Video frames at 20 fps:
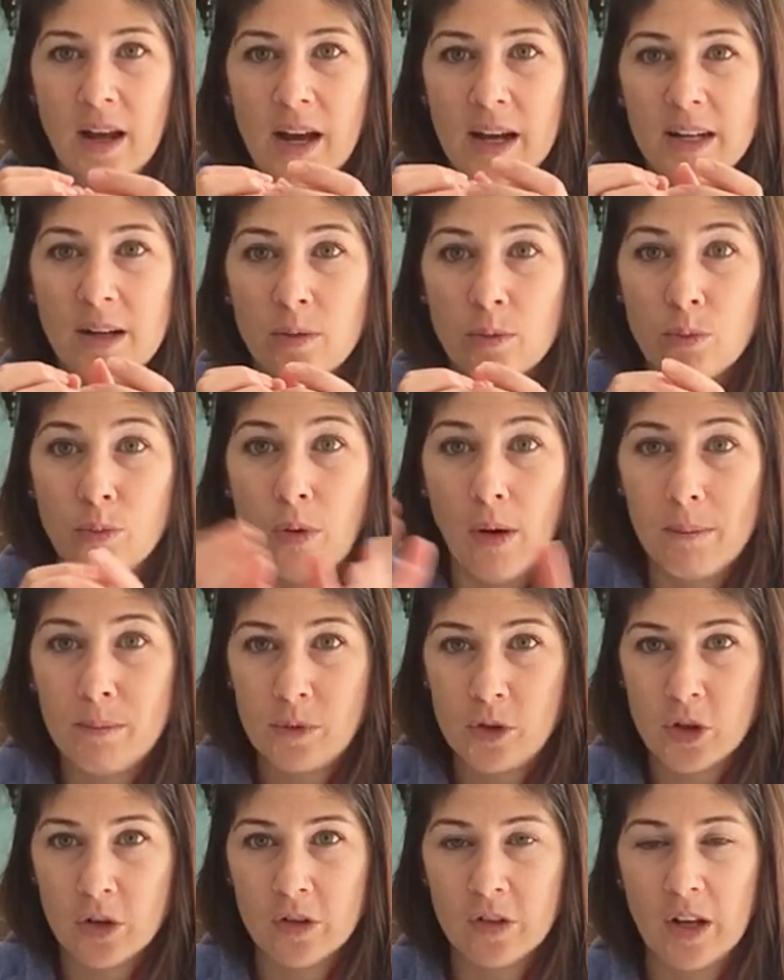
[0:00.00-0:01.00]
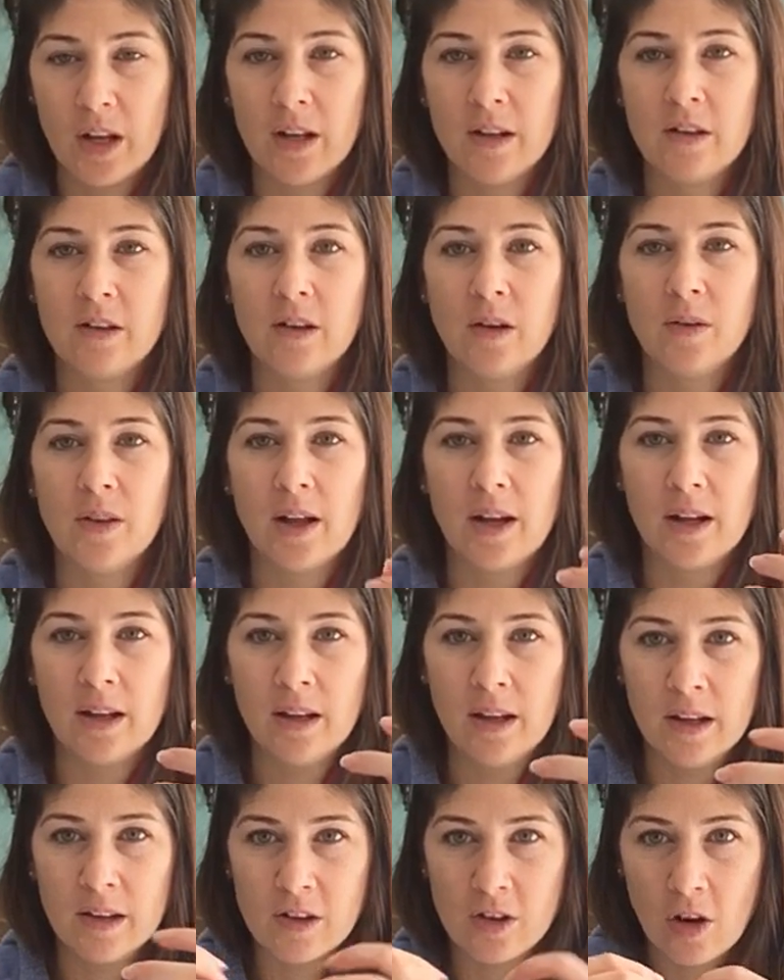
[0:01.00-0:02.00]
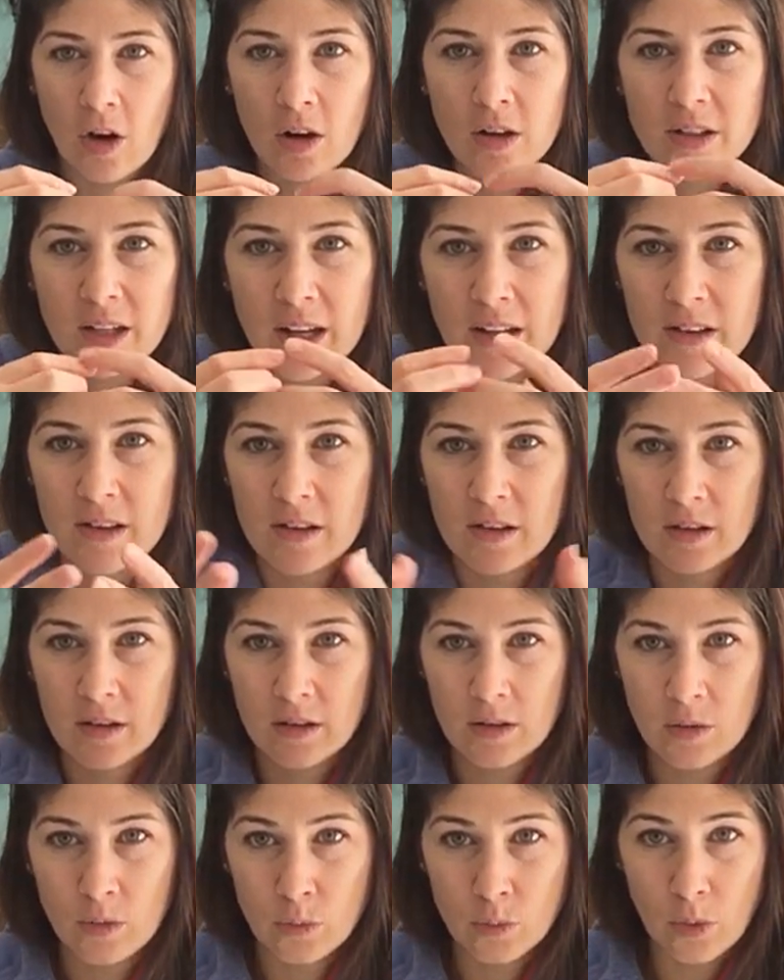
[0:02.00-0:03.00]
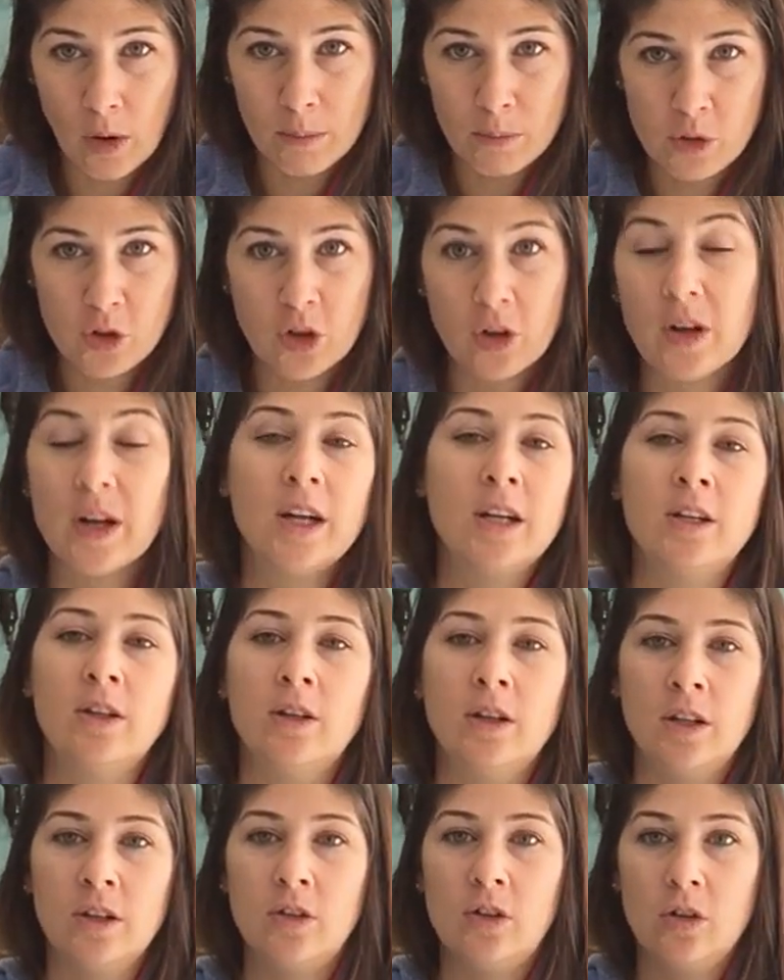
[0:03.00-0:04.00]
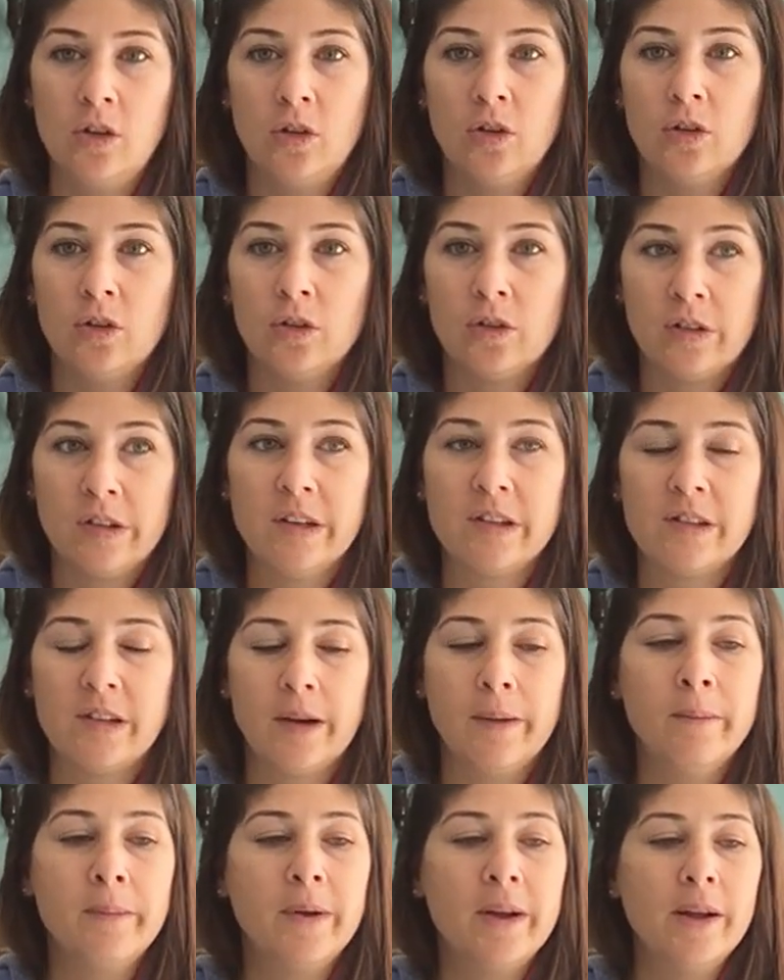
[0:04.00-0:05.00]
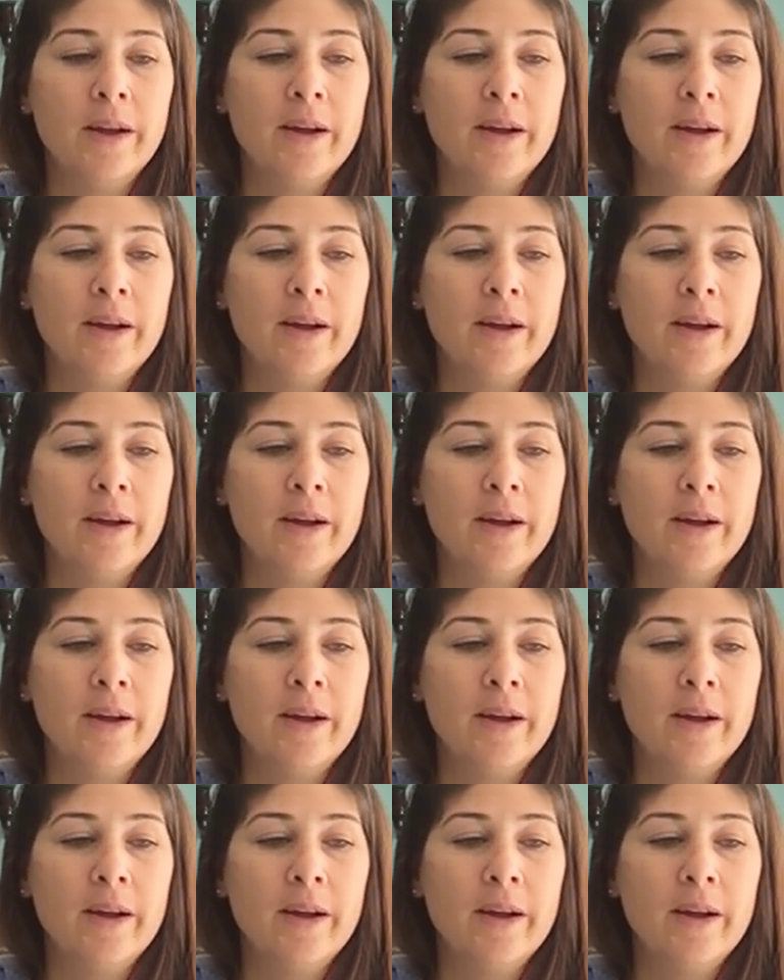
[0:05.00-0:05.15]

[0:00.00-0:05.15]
and it ruptures it so that its contents rupture into your system,